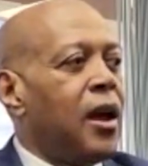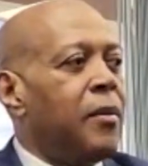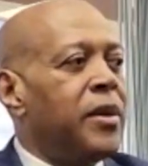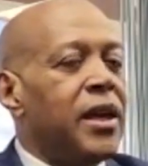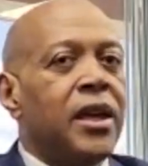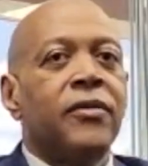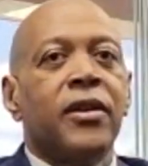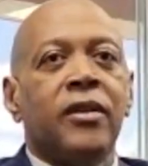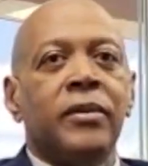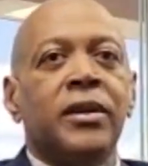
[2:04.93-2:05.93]
I'm the
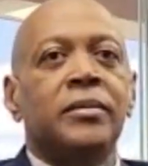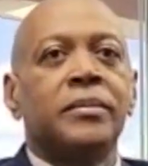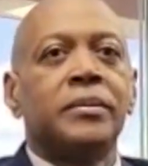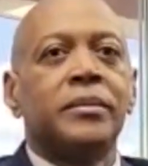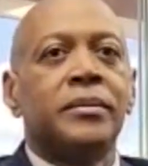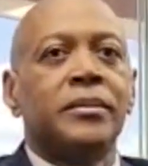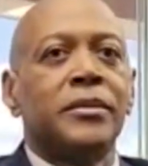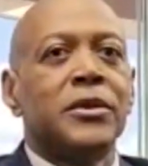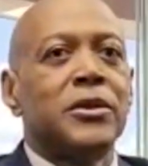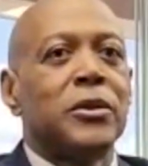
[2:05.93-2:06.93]
eighth governor,
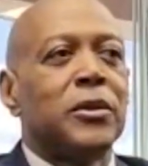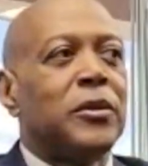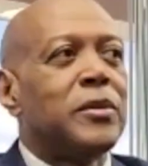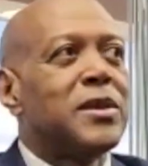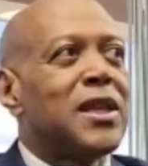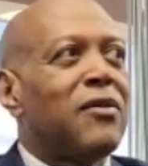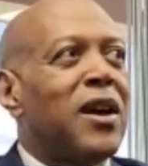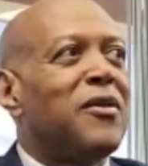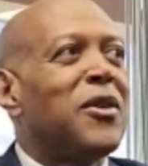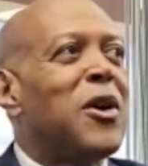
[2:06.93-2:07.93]
so
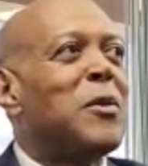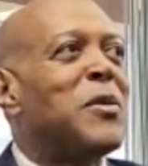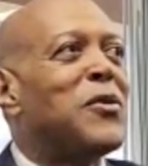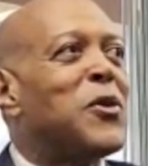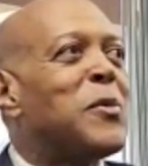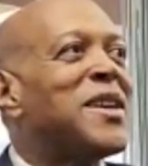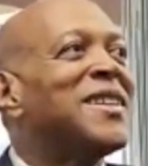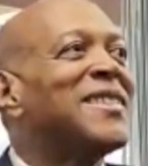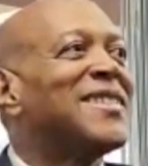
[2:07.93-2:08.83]
seven have gone before me,